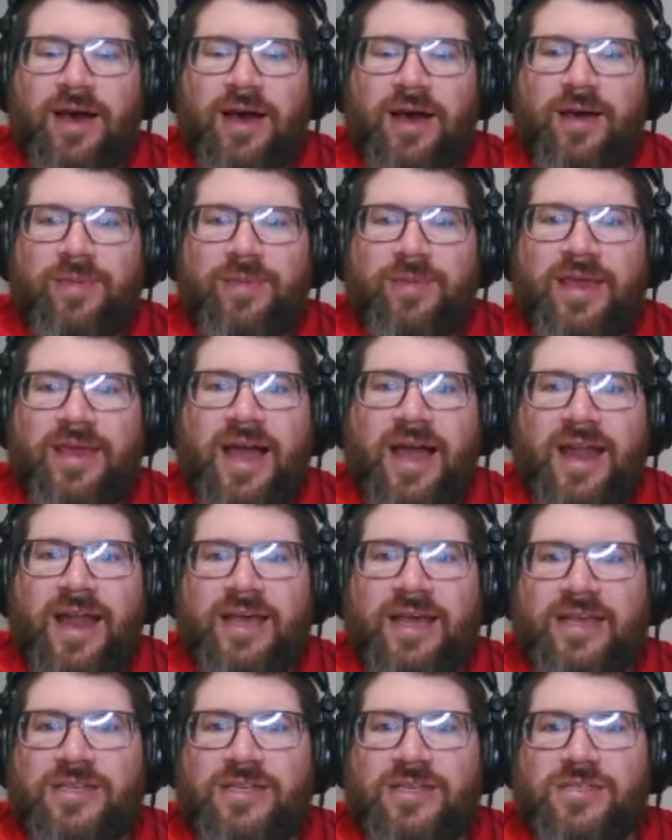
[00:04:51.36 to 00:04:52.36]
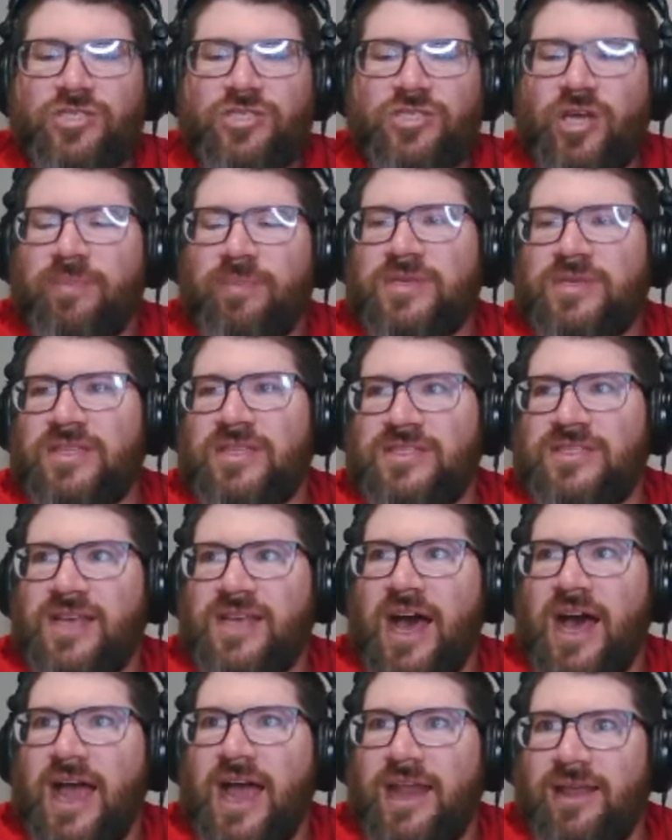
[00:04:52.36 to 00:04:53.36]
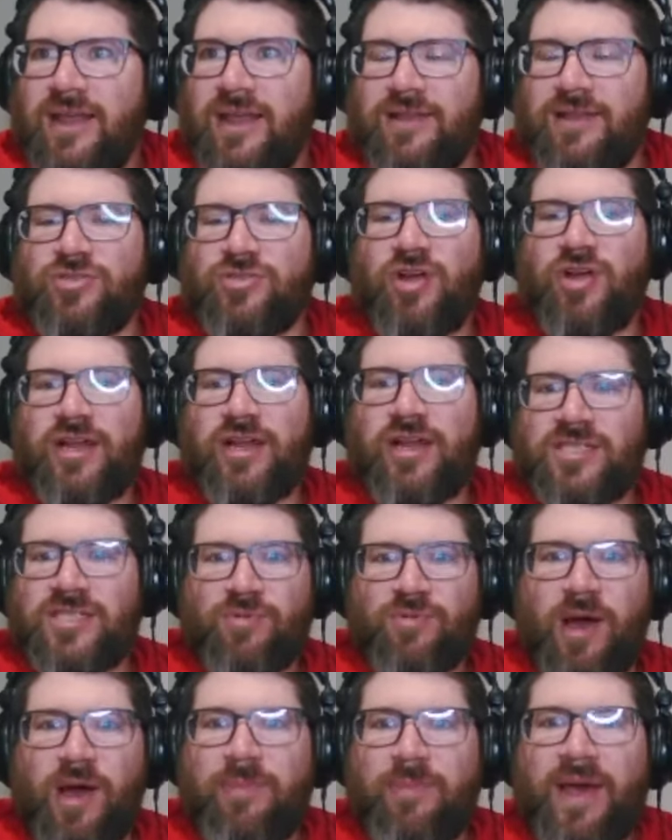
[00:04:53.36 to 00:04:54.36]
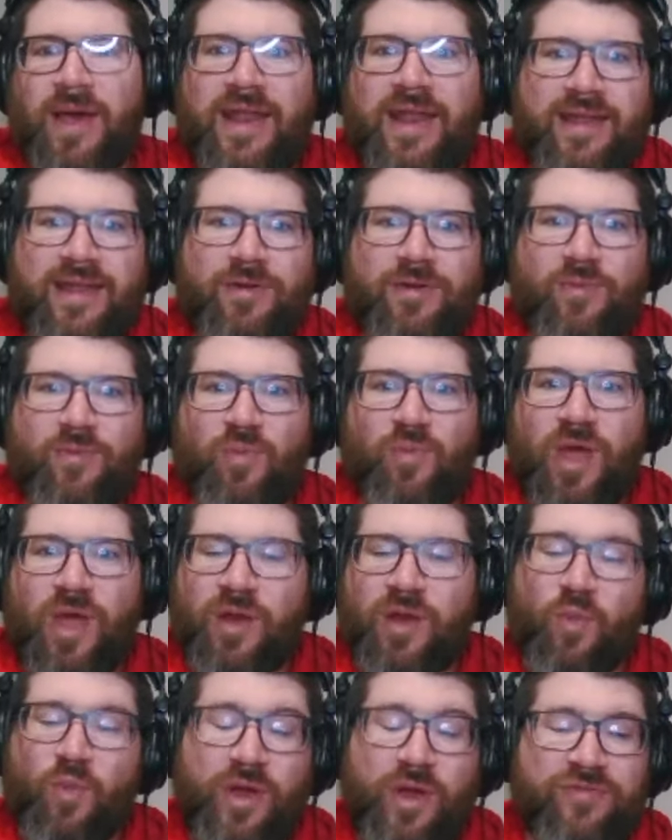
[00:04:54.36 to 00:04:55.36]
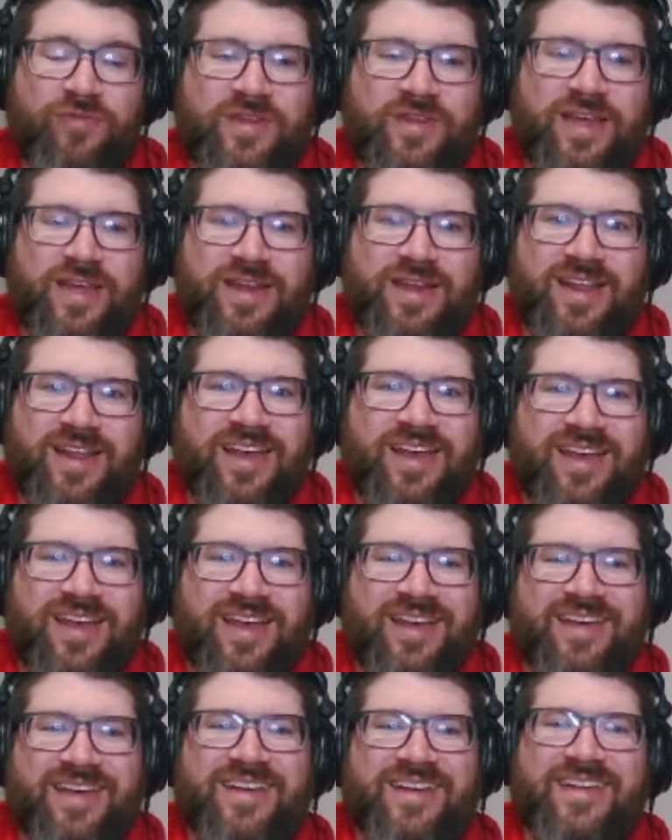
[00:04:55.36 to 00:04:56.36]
He kind of jumped to the side and tried to swipe at it and whiffed it.